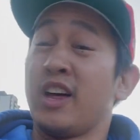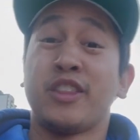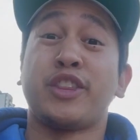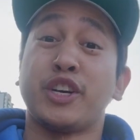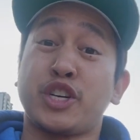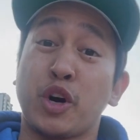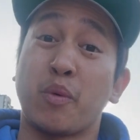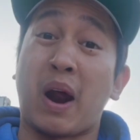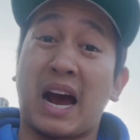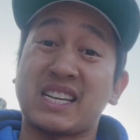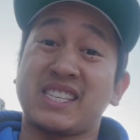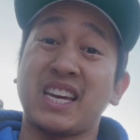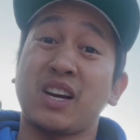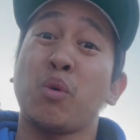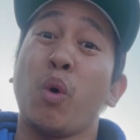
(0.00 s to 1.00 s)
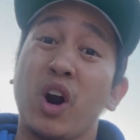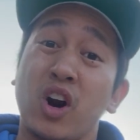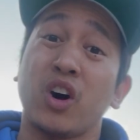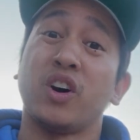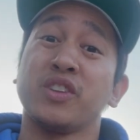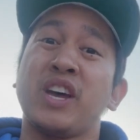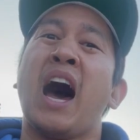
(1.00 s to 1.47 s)
the Jurassic
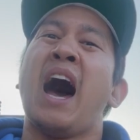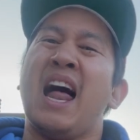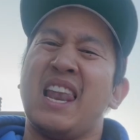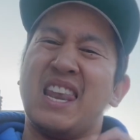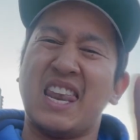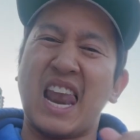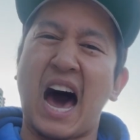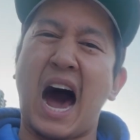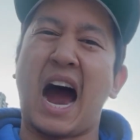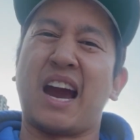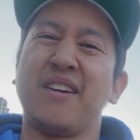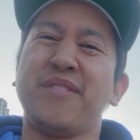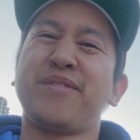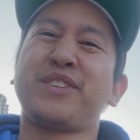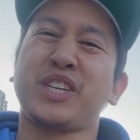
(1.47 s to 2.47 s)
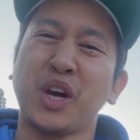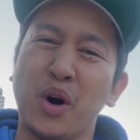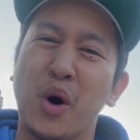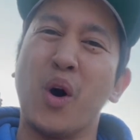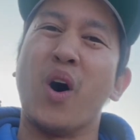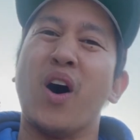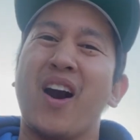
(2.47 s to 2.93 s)
World live
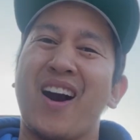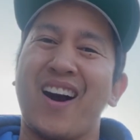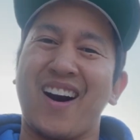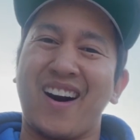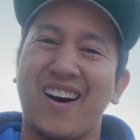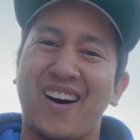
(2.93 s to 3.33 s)
tour.